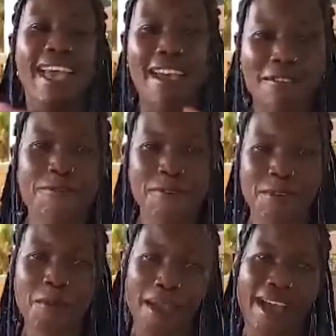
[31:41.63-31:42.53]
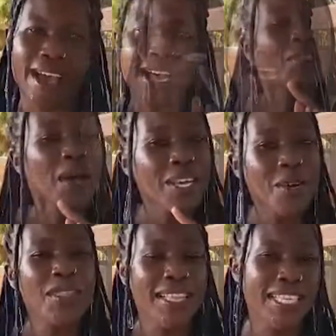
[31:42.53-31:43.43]
everywhere. So I
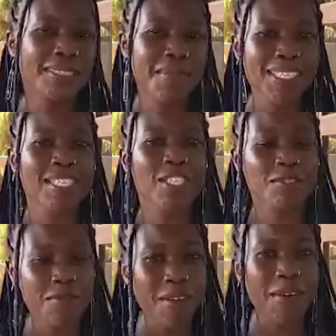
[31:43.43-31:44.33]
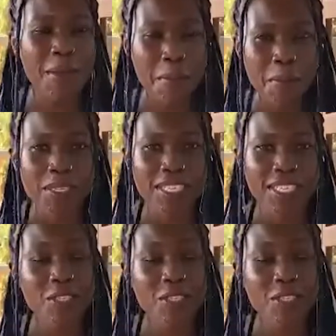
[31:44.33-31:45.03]
know that this message is very important.